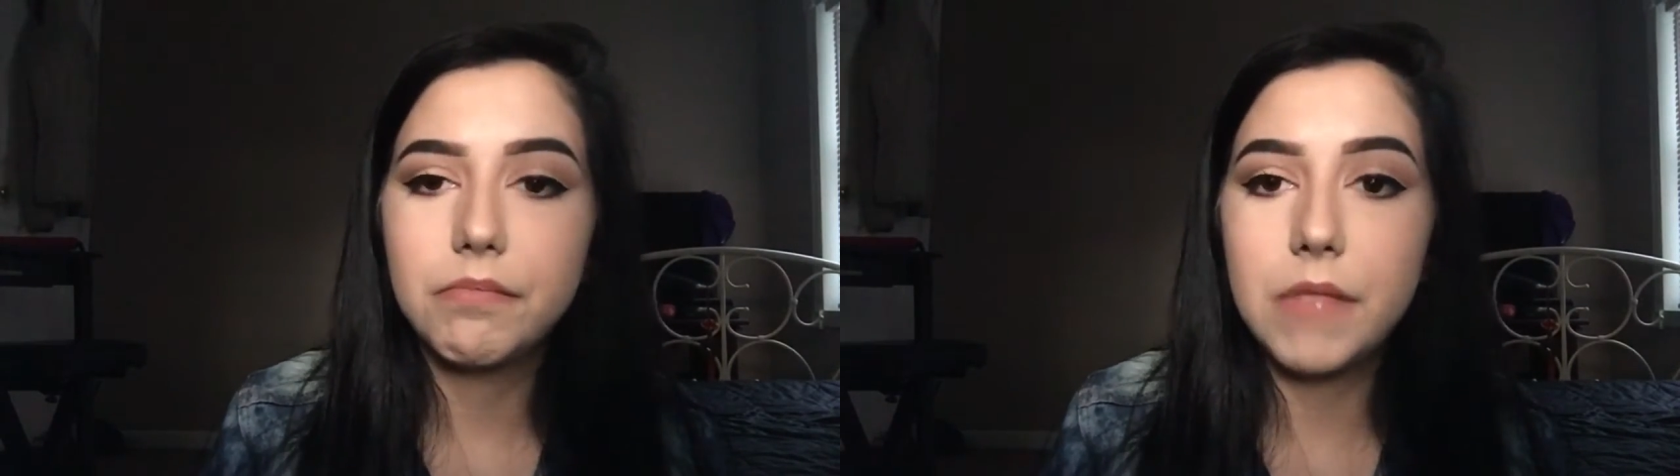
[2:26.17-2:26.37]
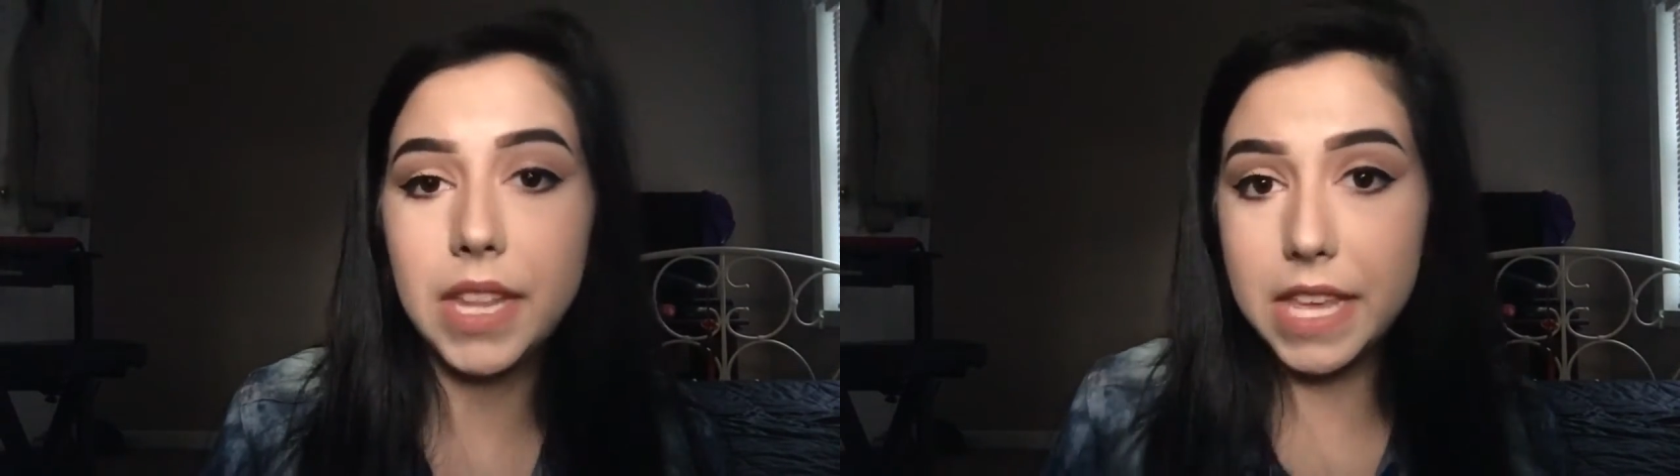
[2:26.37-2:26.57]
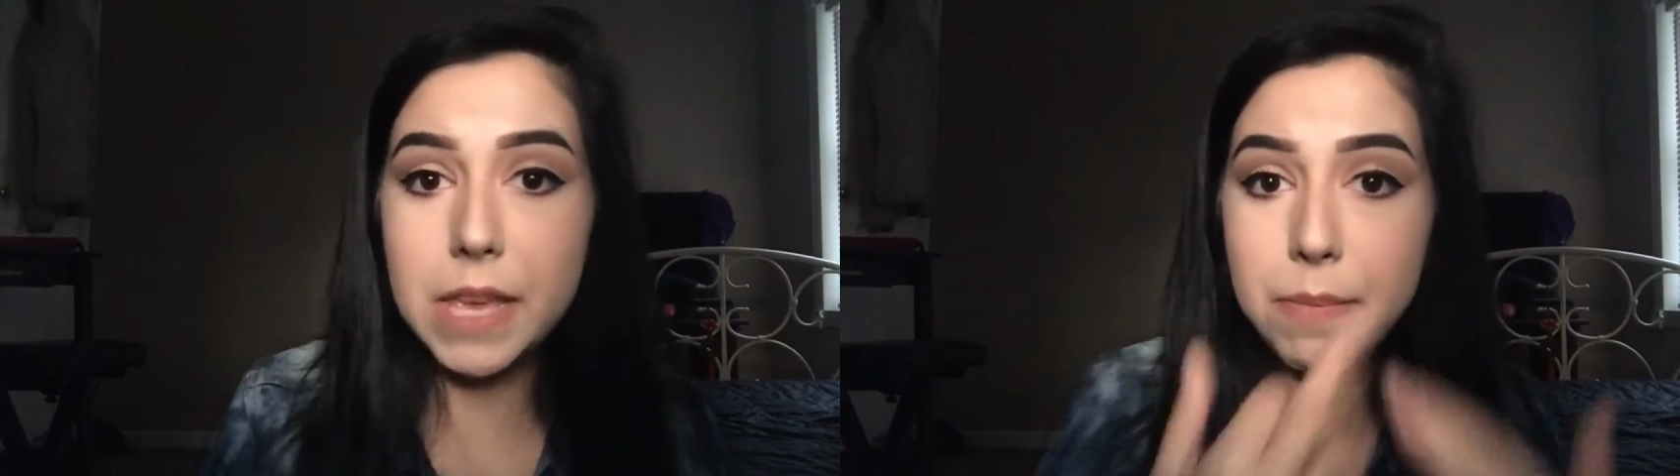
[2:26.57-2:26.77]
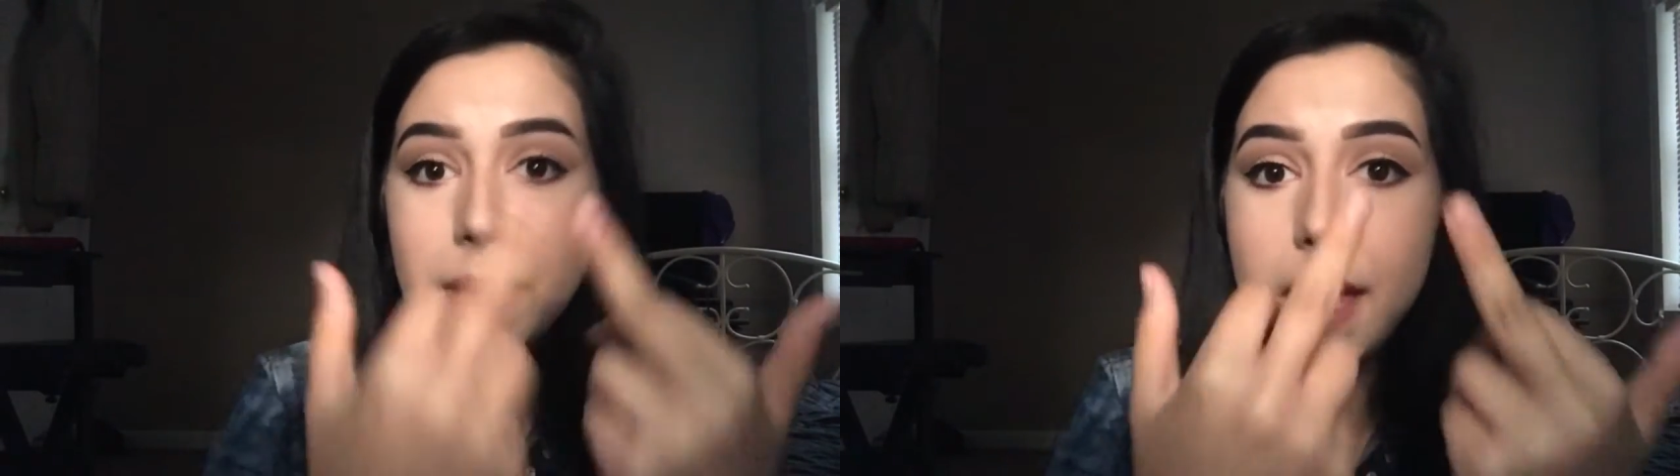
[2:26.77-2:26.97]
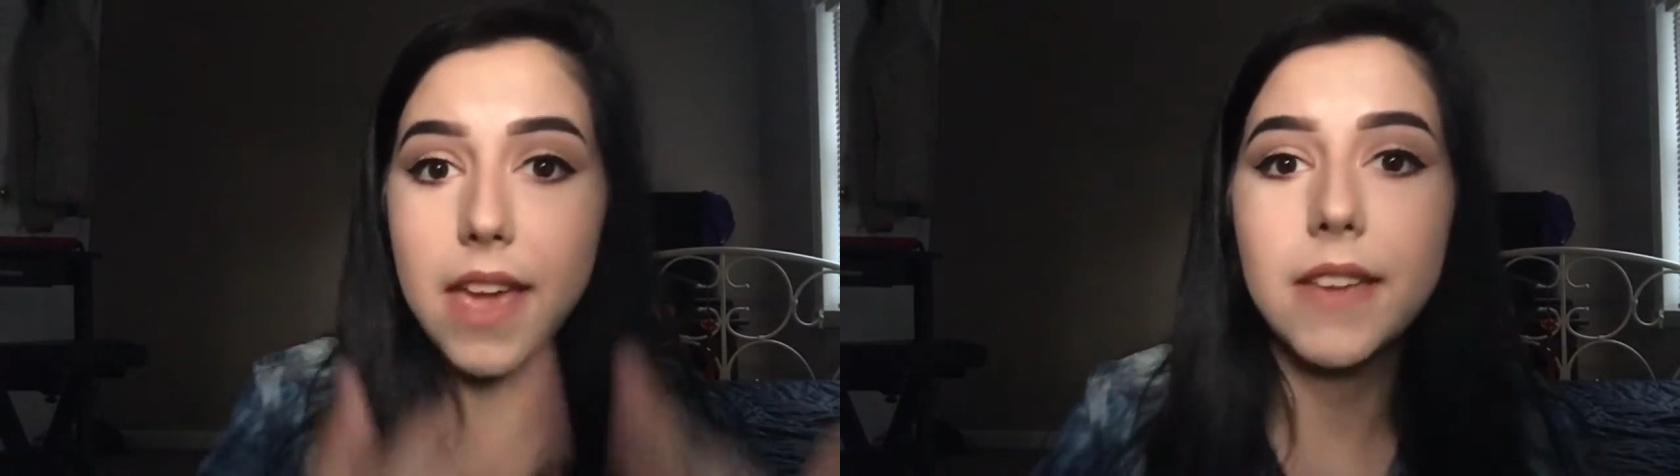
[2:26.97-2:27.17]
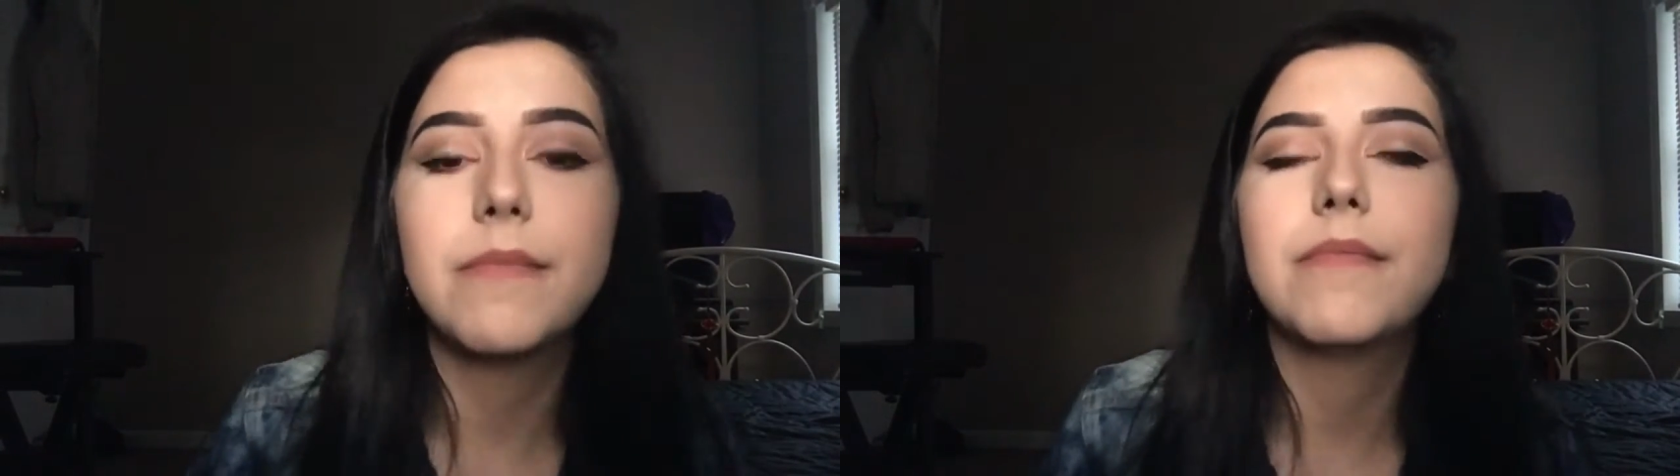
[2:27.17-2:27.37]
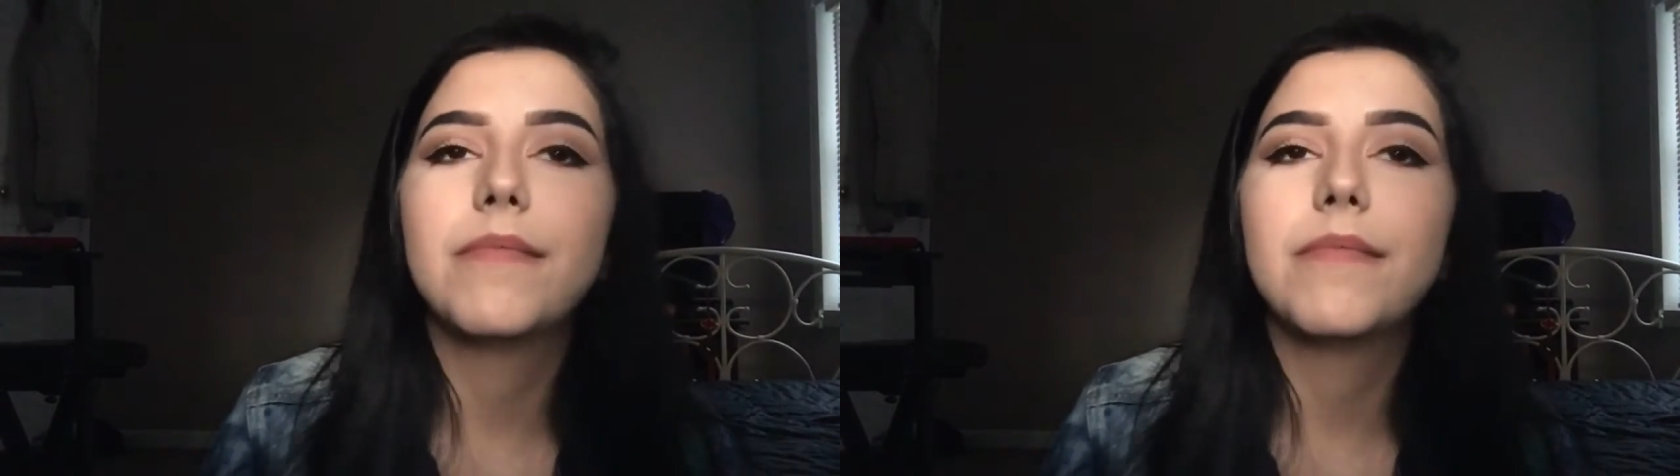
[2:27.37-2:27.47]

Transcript: and the EPA.